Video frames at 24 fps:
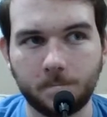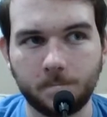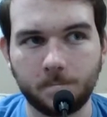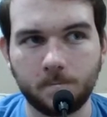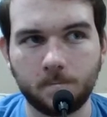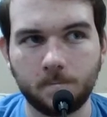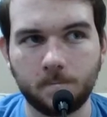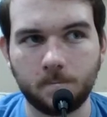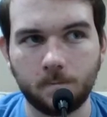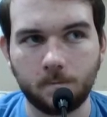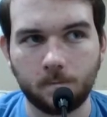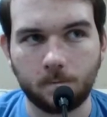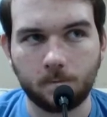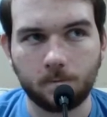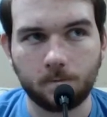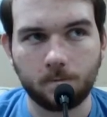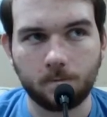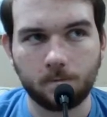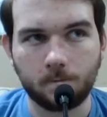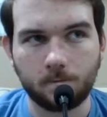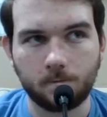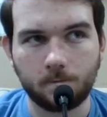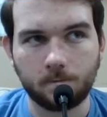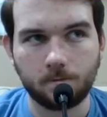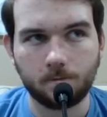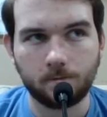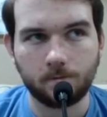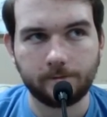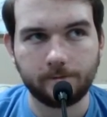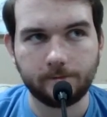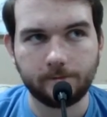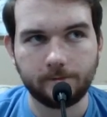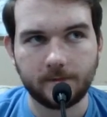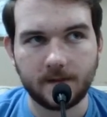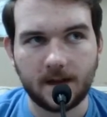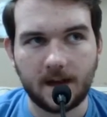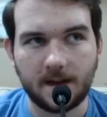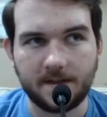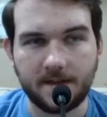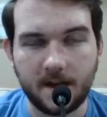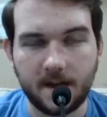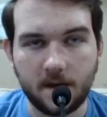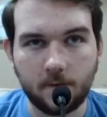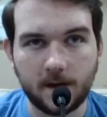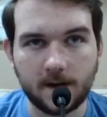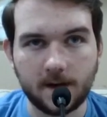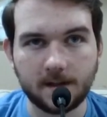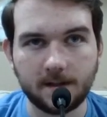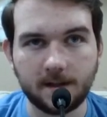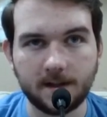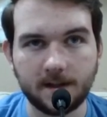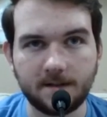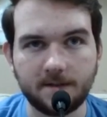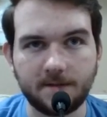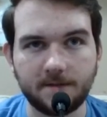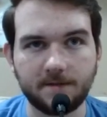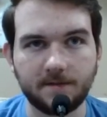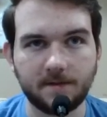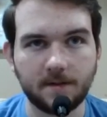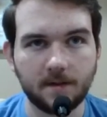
I think we can live.